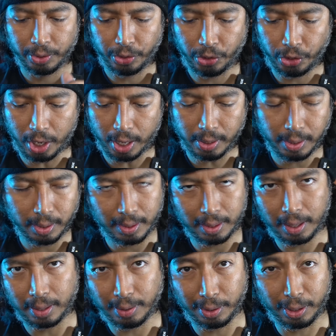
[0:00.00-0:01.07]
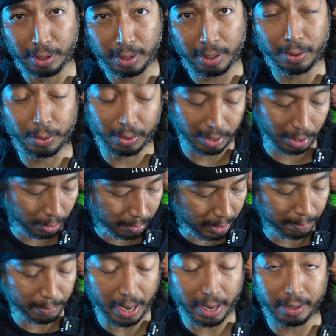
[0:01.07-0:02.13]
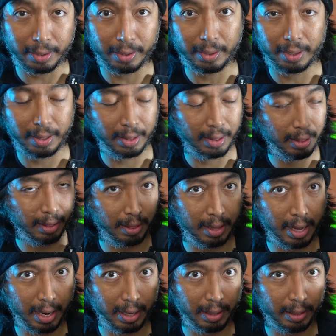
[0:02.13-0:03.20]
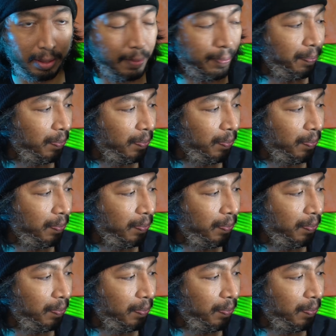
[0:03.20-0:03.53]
just as good or a little bit better than